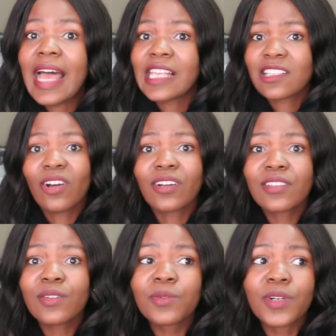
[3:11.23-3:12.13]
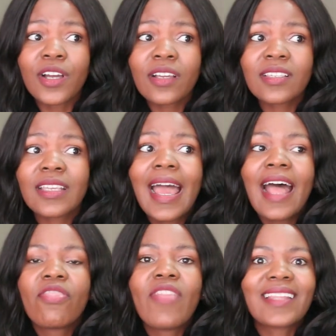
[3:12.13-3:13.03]
as long as it works,
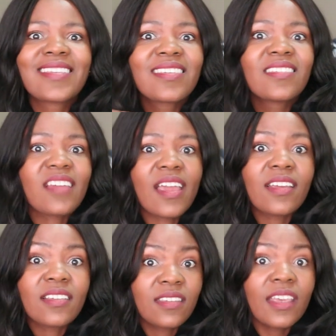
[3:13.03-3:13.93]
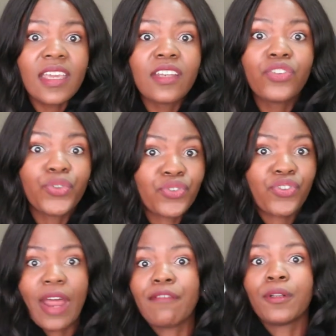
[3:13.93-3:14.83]
that stays in your
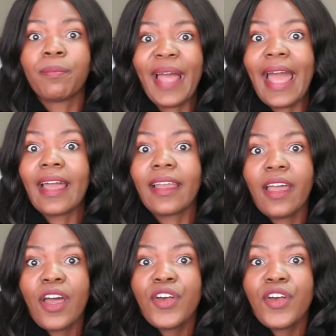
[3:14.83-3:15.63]
travel bag,